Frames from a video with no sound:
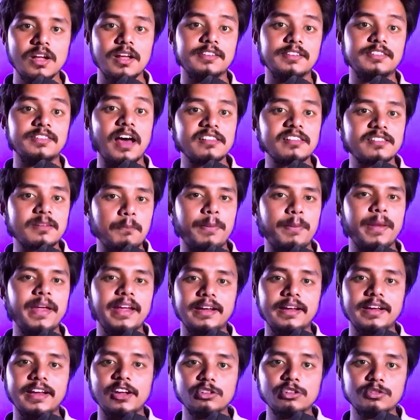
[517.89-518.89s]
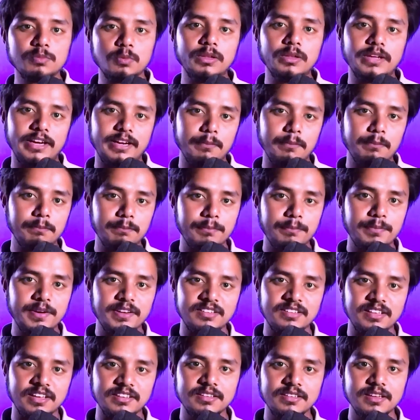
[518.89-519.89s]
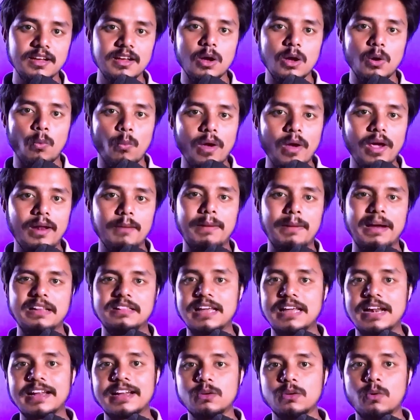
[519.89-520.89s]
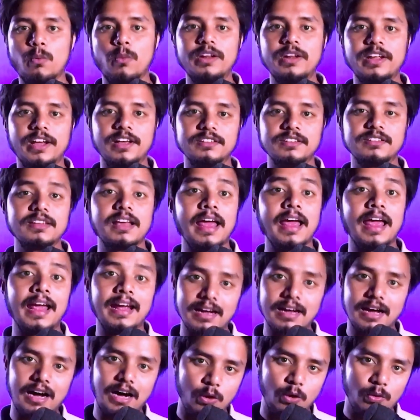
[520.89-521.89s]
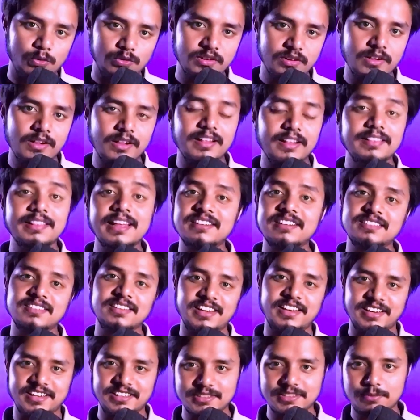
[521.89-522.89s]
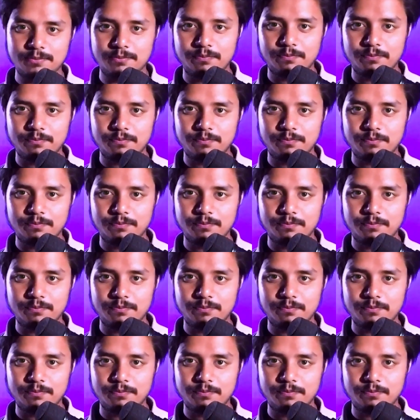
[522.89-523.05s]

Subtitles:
just being useful in places where my target audience hang out. That's it.